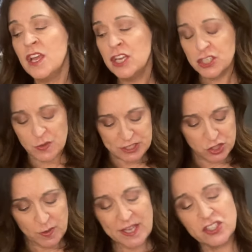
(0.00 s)
So I
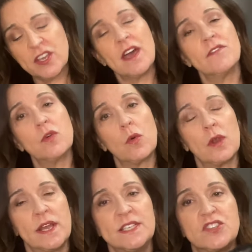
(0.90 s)
do actually have an
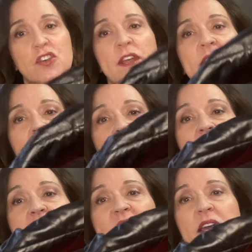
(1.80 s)
organizer in
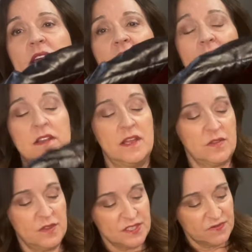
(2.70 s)
this. I did
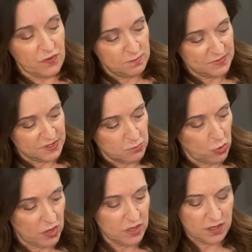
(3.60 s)
get this from
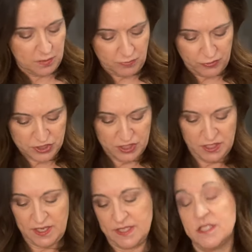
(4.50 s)
Samorga. I'm pretty,
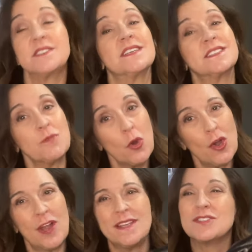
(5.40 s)
yes, it says
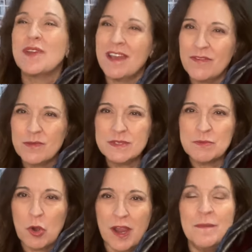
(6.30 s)
Samorga on it. So I got it from
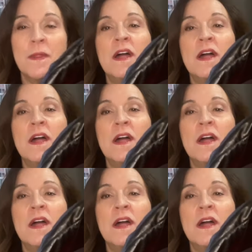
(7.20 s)
Samorga.